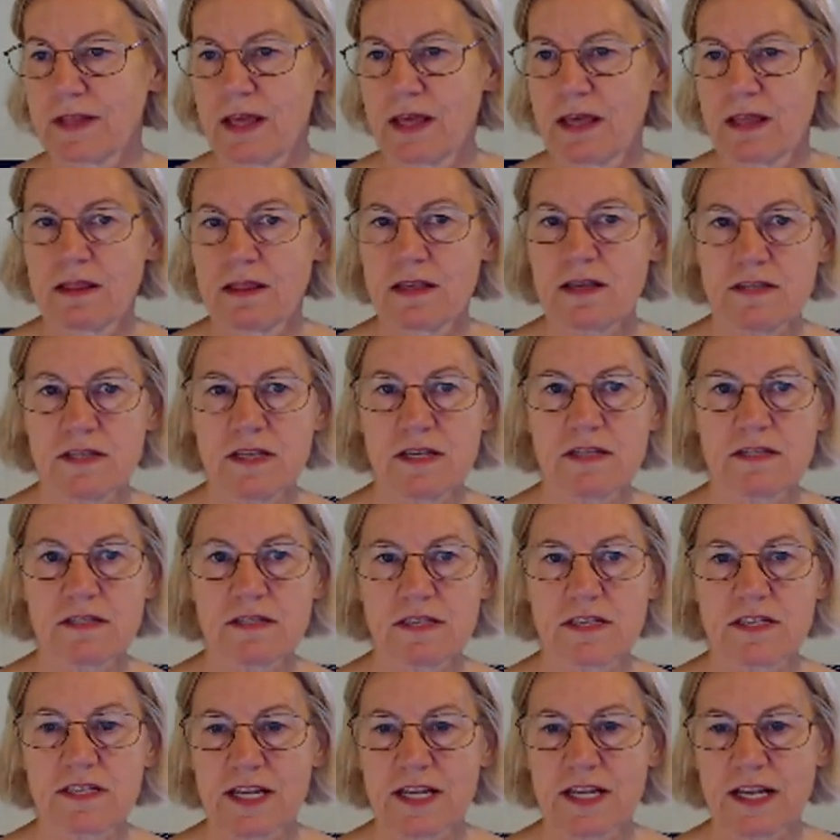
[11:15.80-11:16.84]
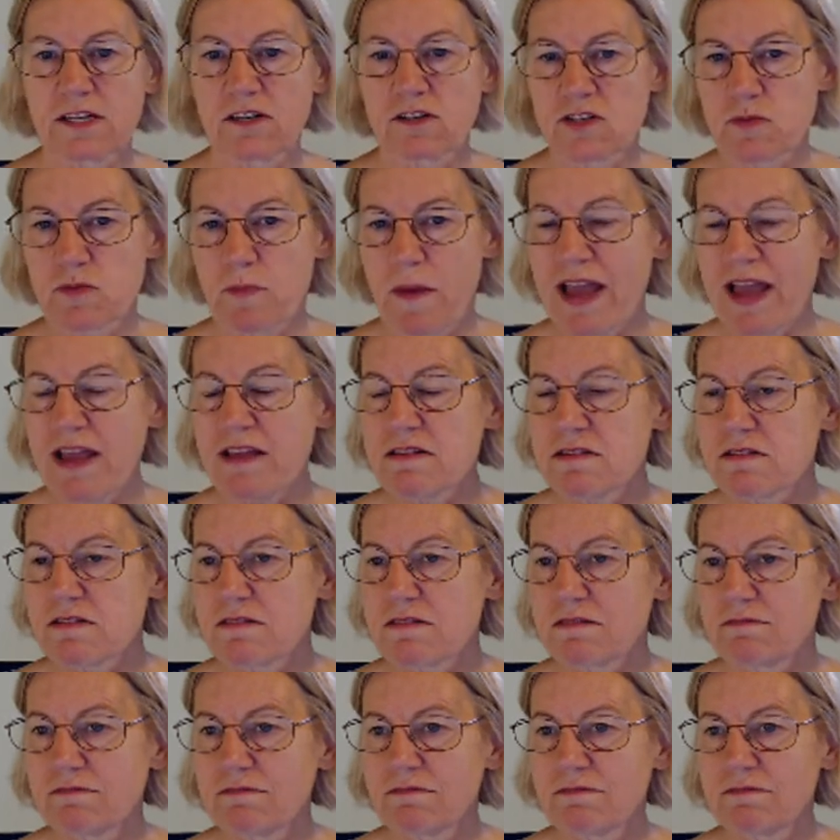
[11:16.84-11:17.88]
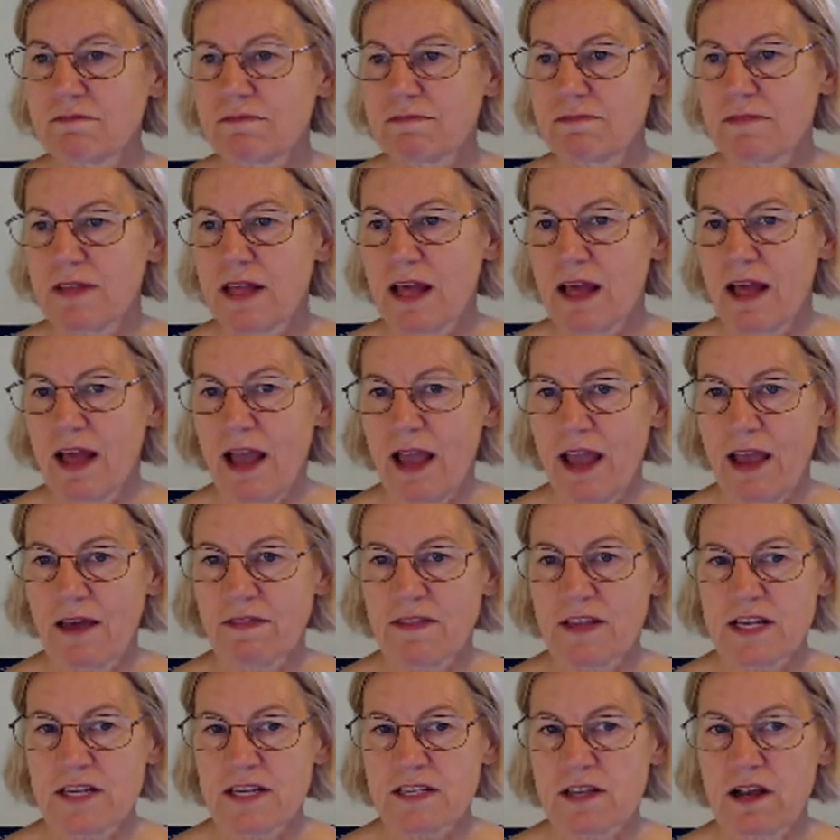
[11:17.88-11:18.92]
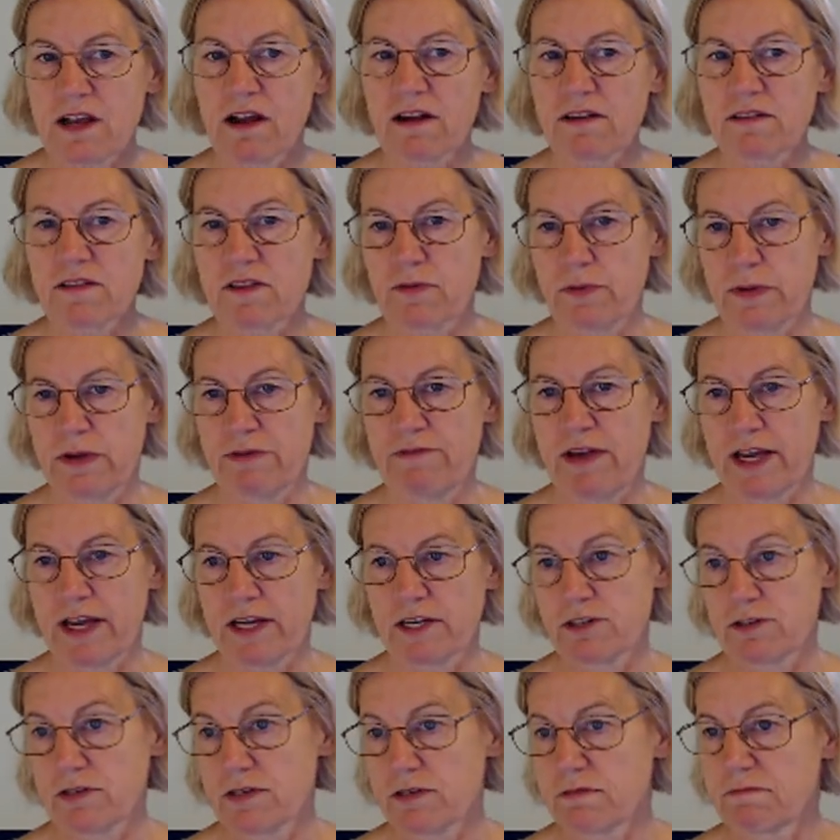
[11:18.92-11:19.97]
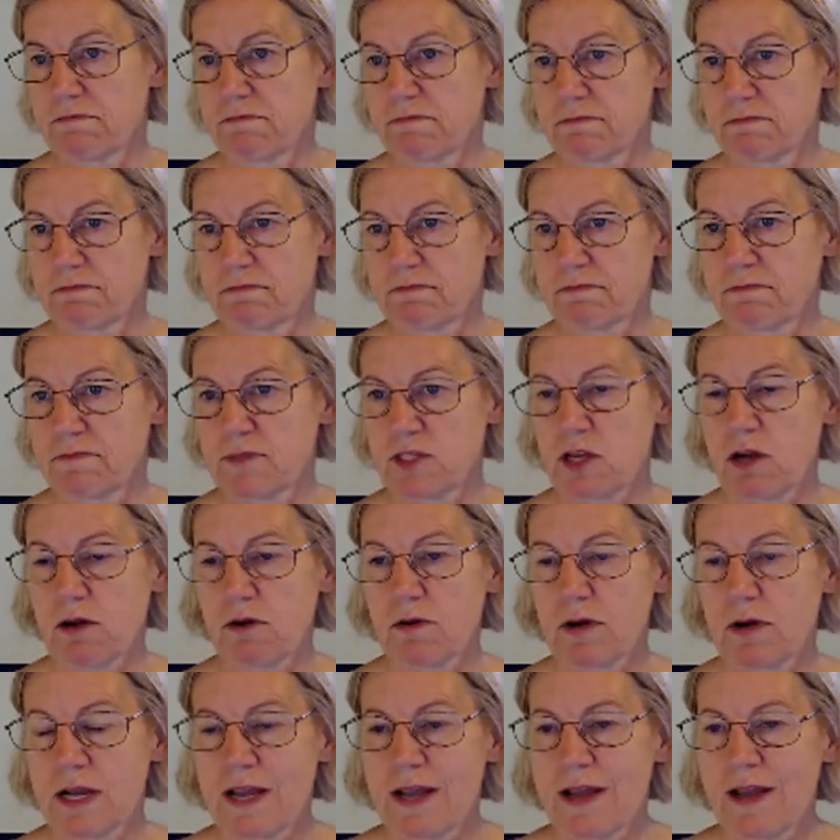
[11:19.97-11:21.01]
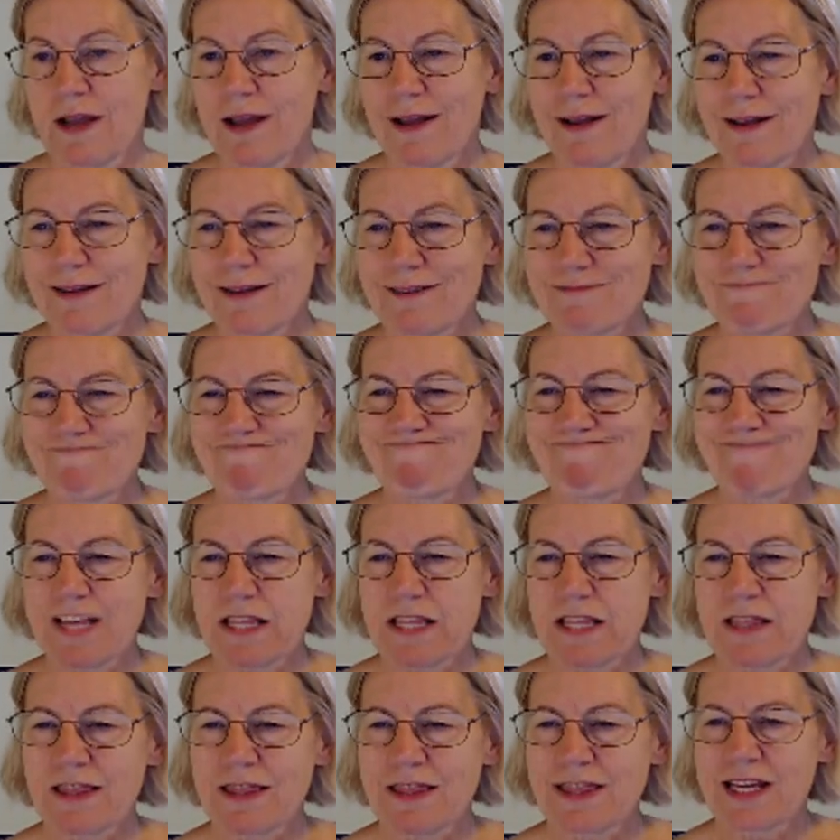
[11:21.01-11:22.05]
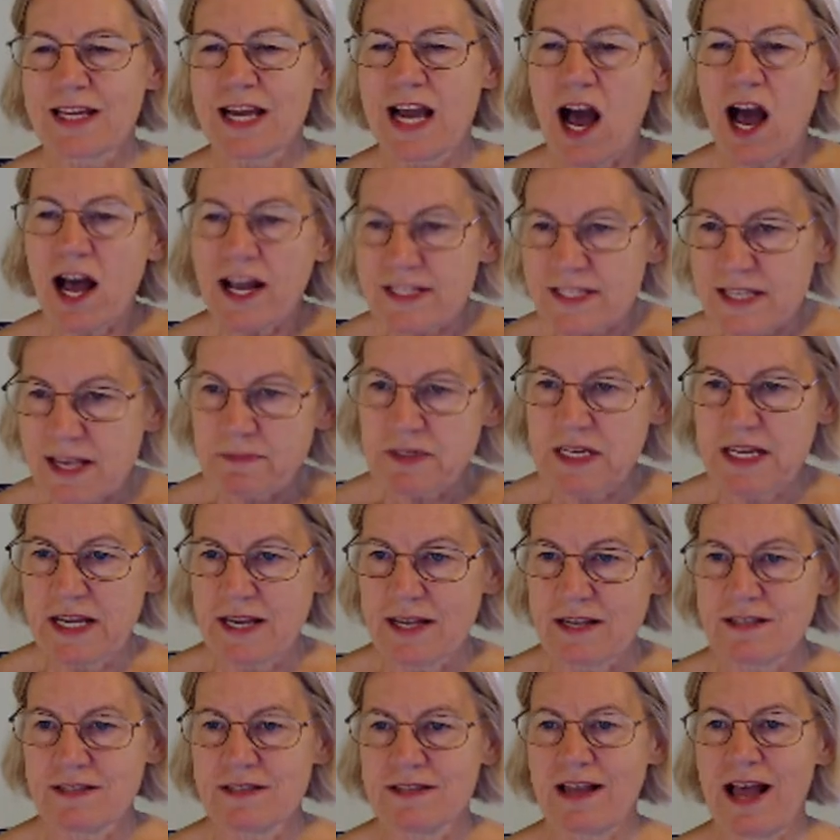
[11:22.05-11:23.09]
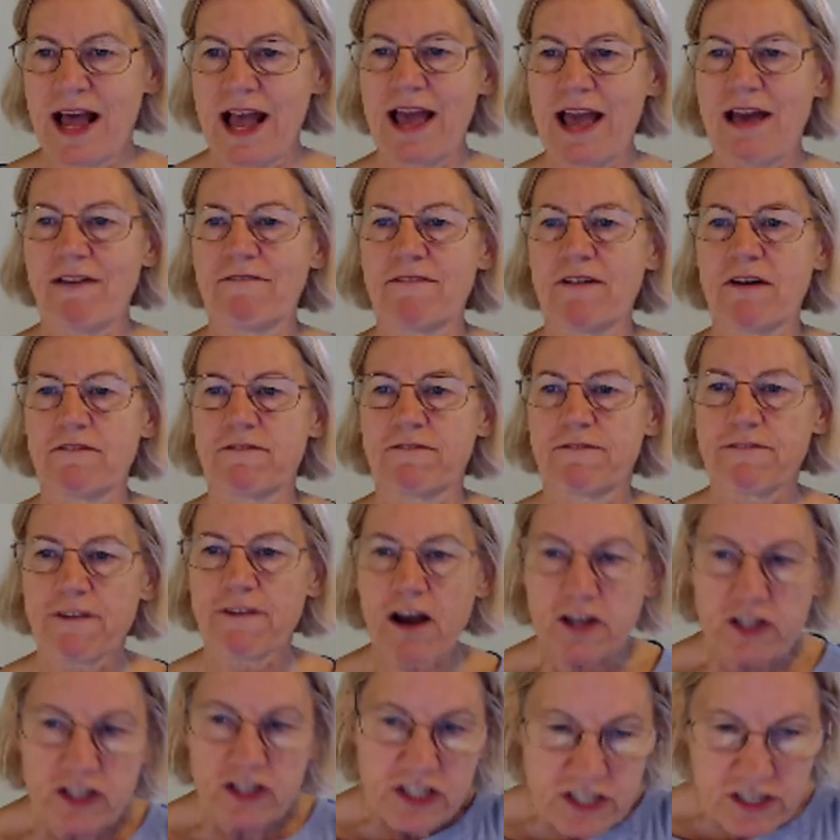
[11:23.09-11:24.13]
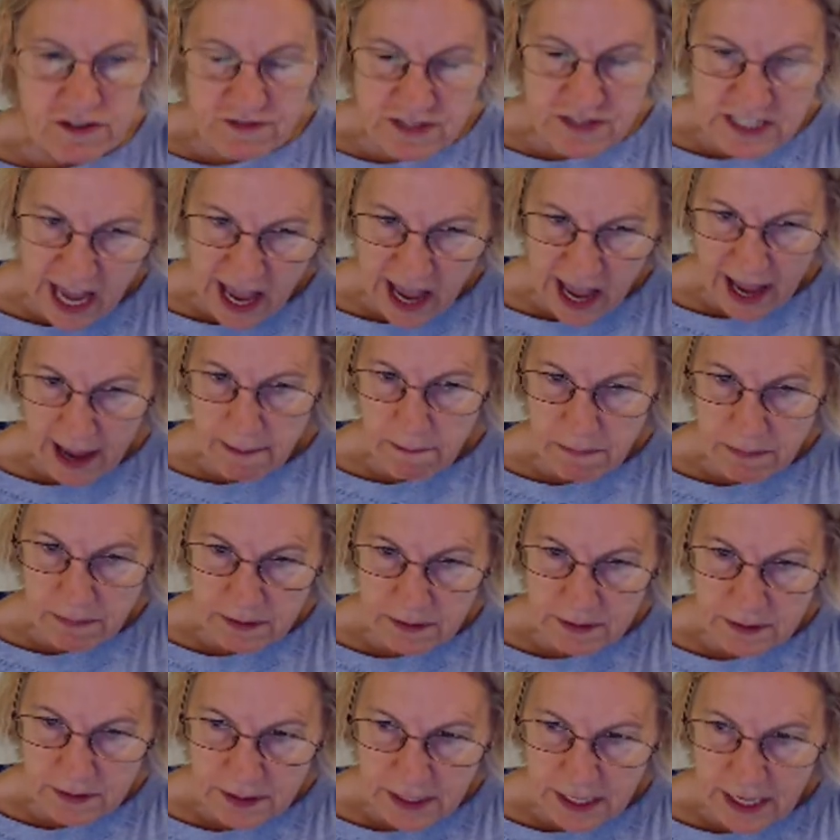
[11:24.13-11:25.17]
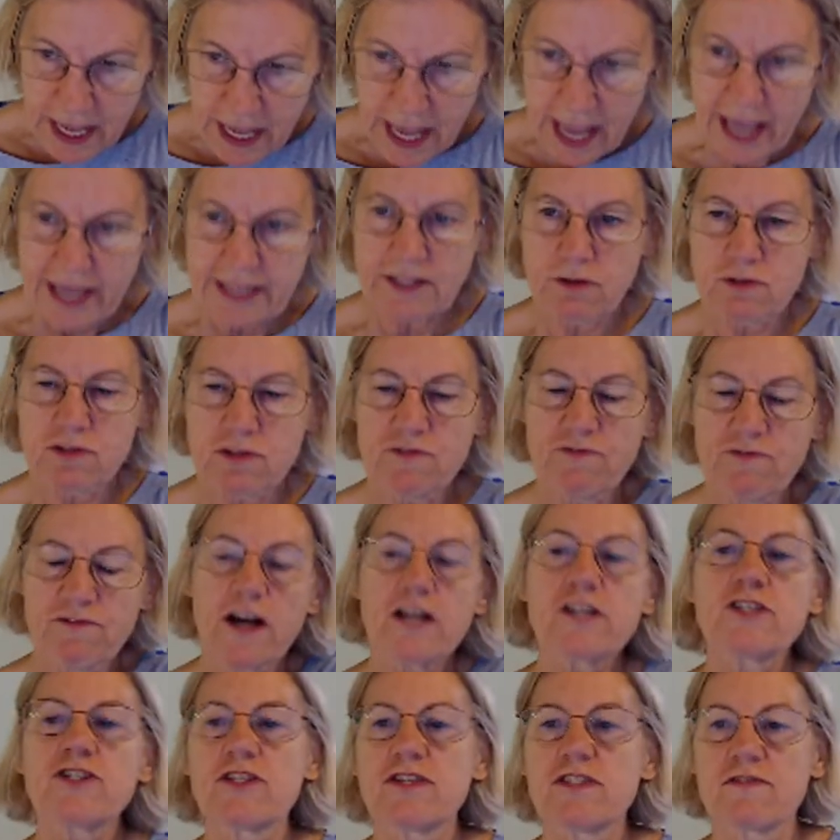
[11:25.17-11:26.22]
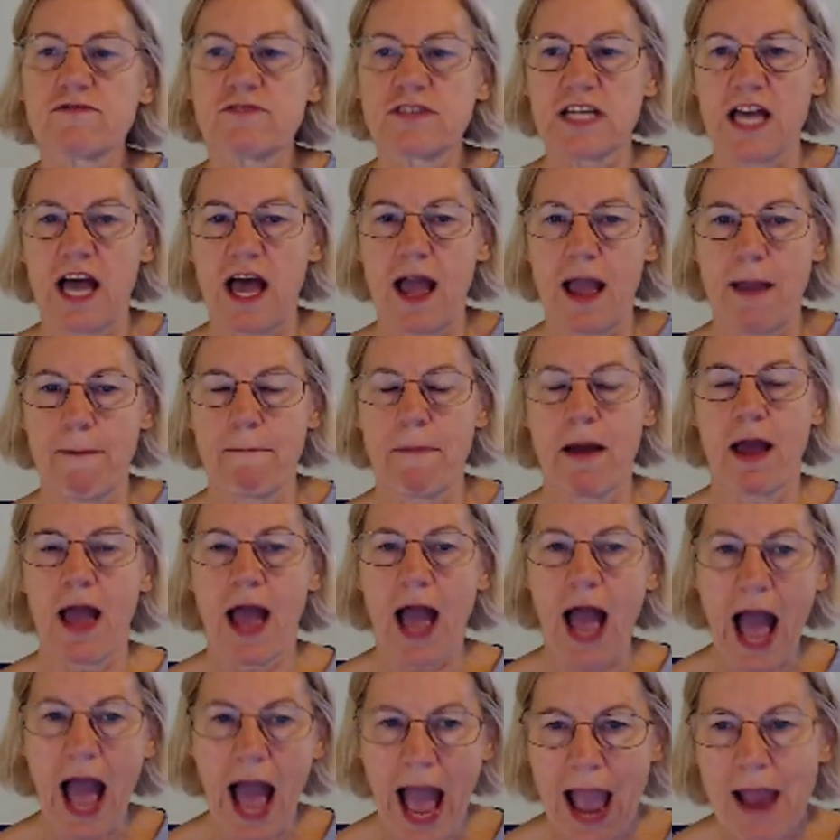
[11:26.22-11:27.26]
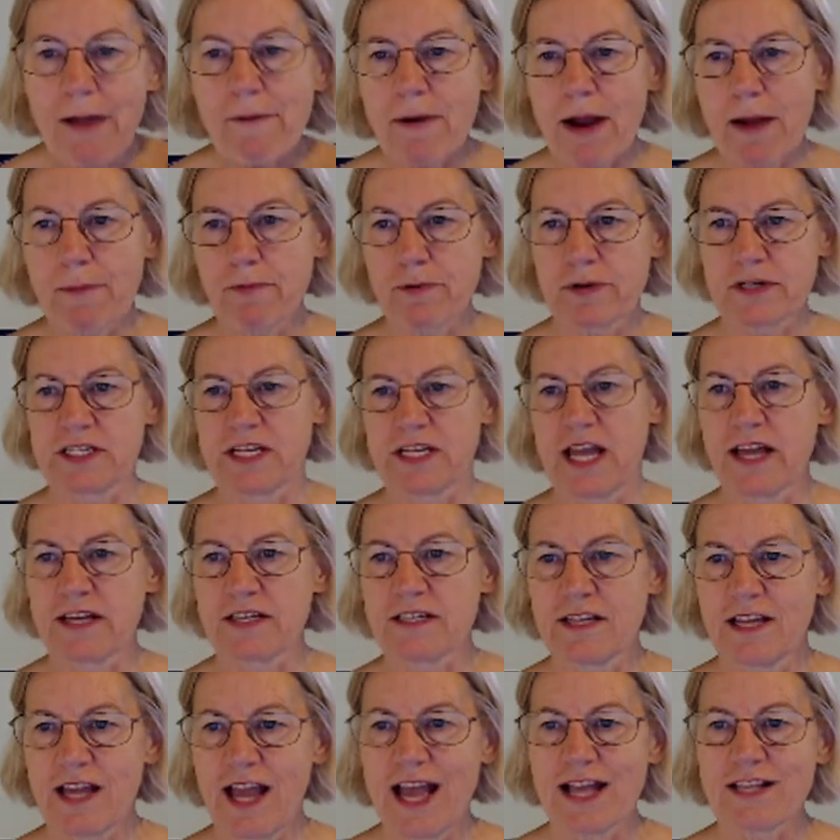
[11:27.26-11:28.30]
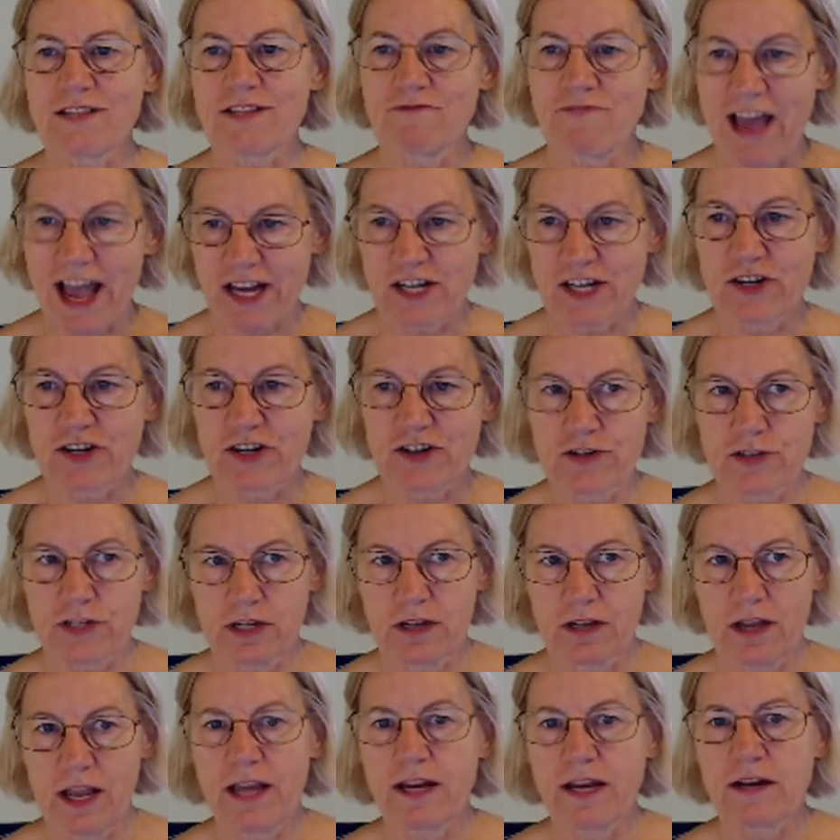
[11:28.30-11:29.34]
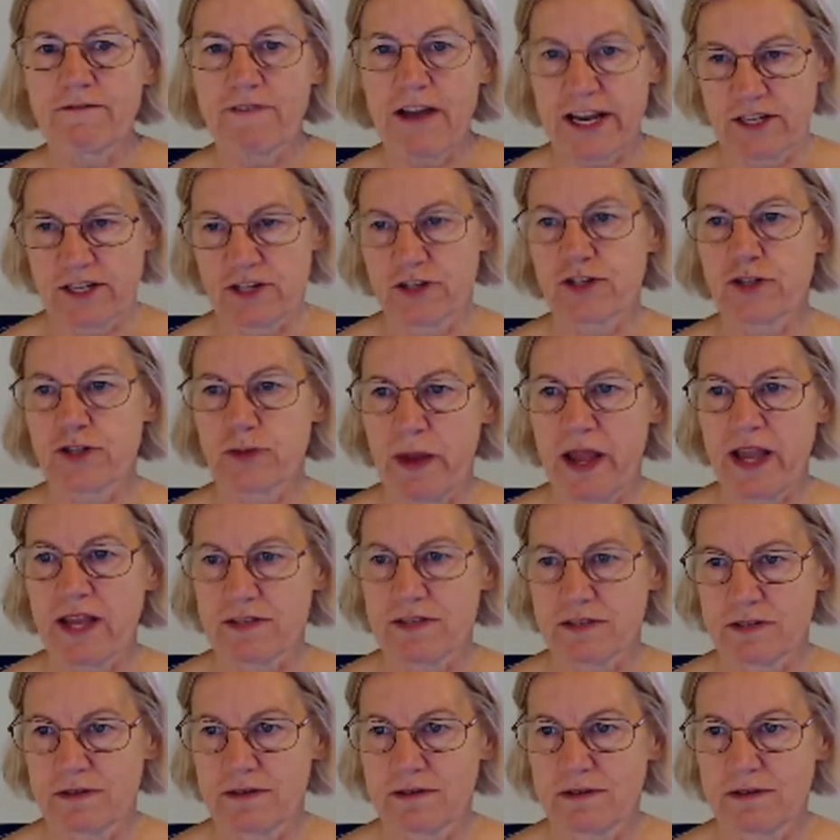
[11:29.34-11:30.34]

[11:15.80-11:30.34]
This is the signal space, and these are the 3 vectors. So the concept is I have functions of time, and those functions of time I represent as vectors in a vector space.